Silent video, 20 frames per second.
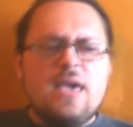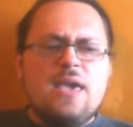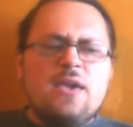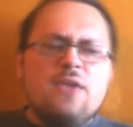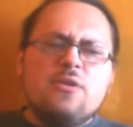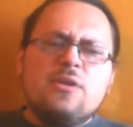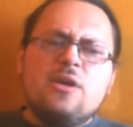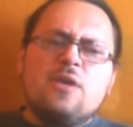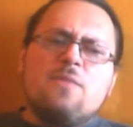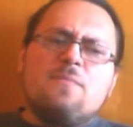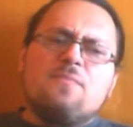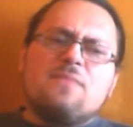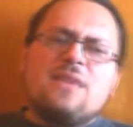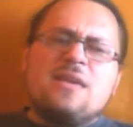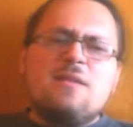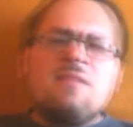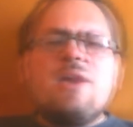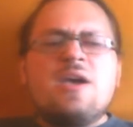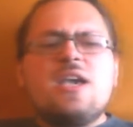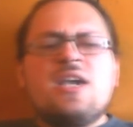You know,
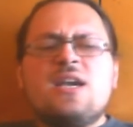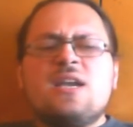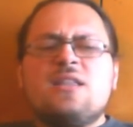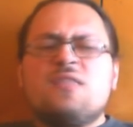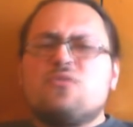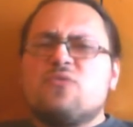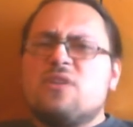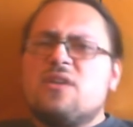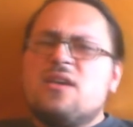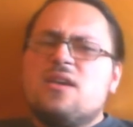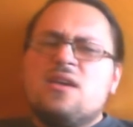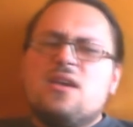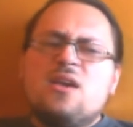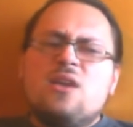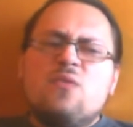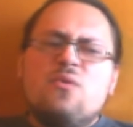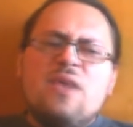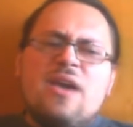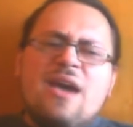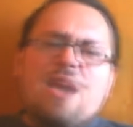in my country,
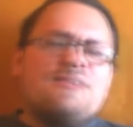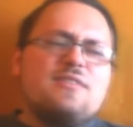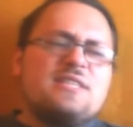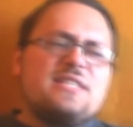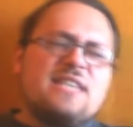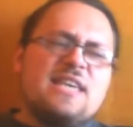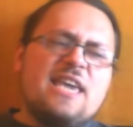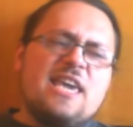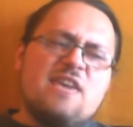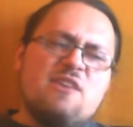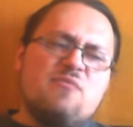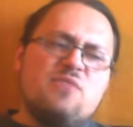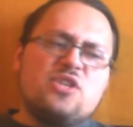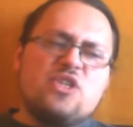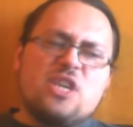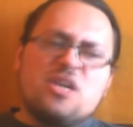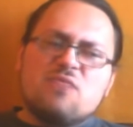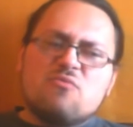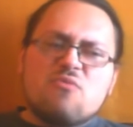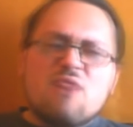we have a saying
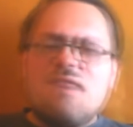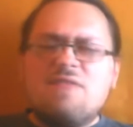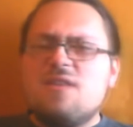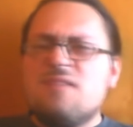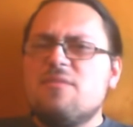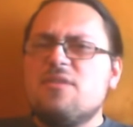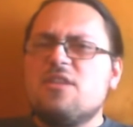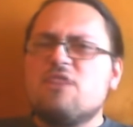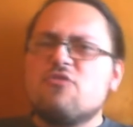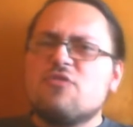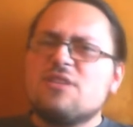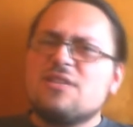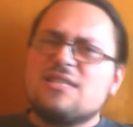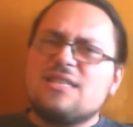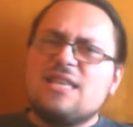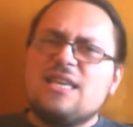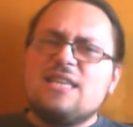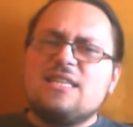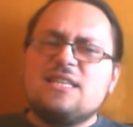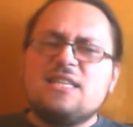which can roughly be
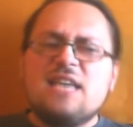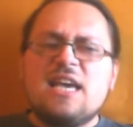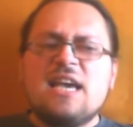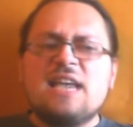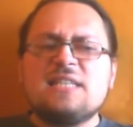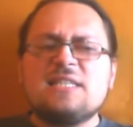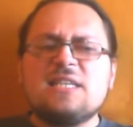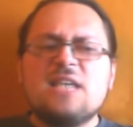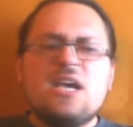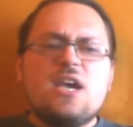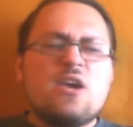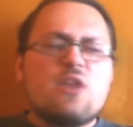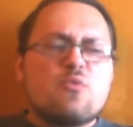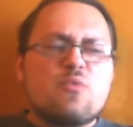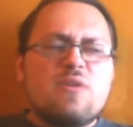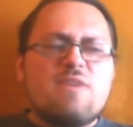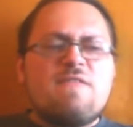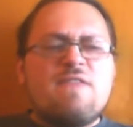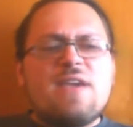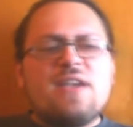translated as,
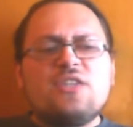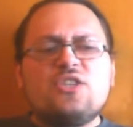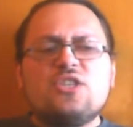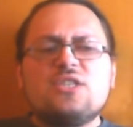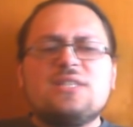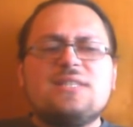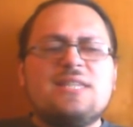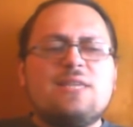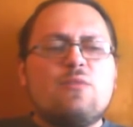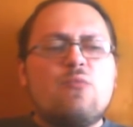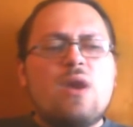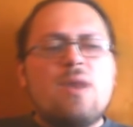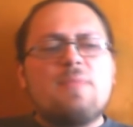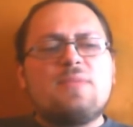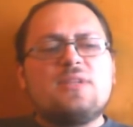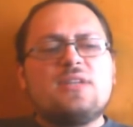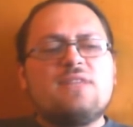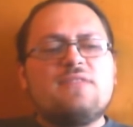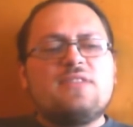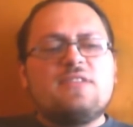"Revenge is the
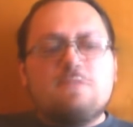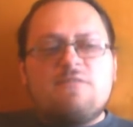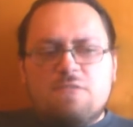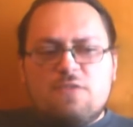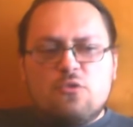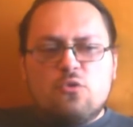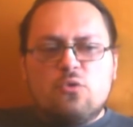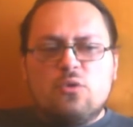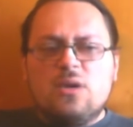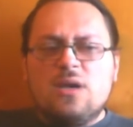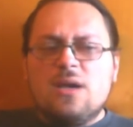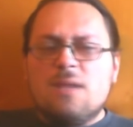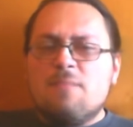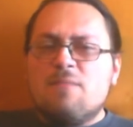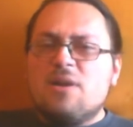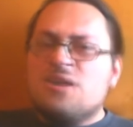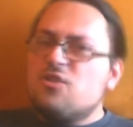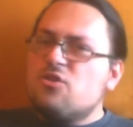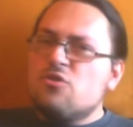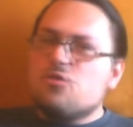weapon of the fool,
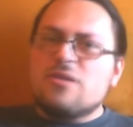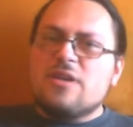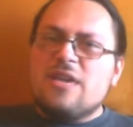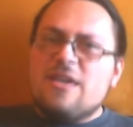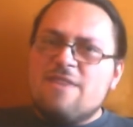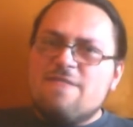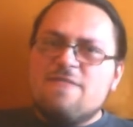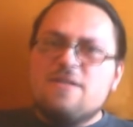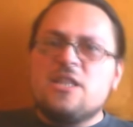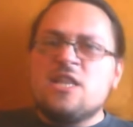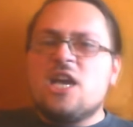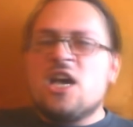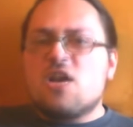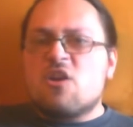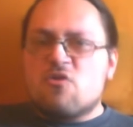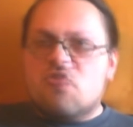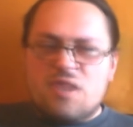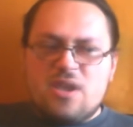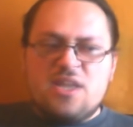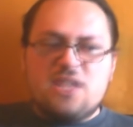but you're even a
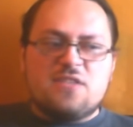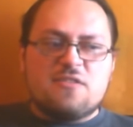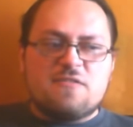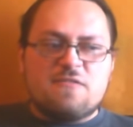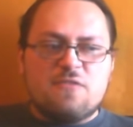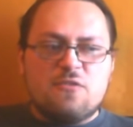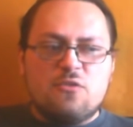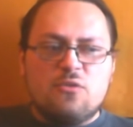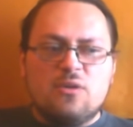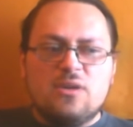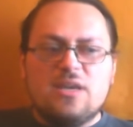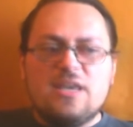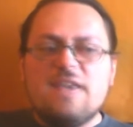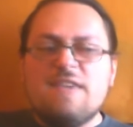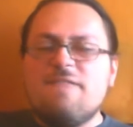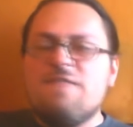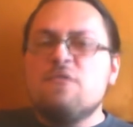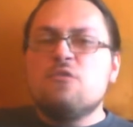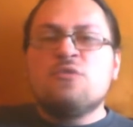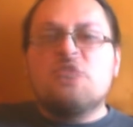greater fool
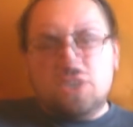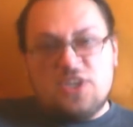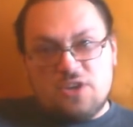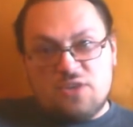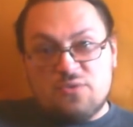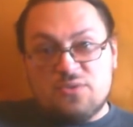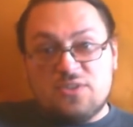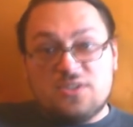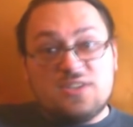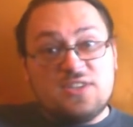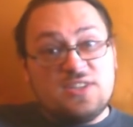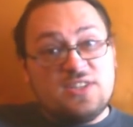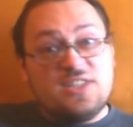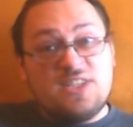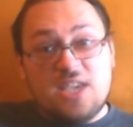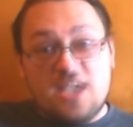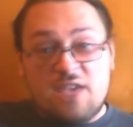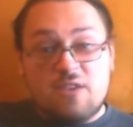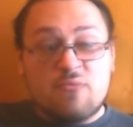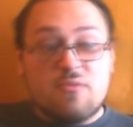if you don't
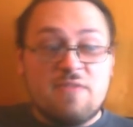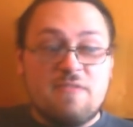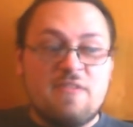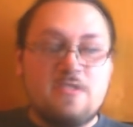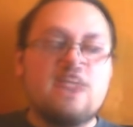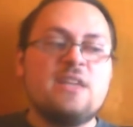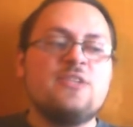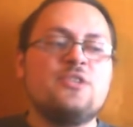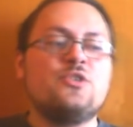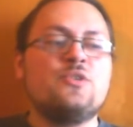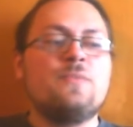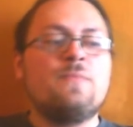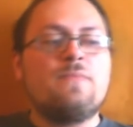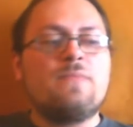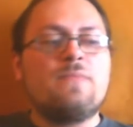take revenge."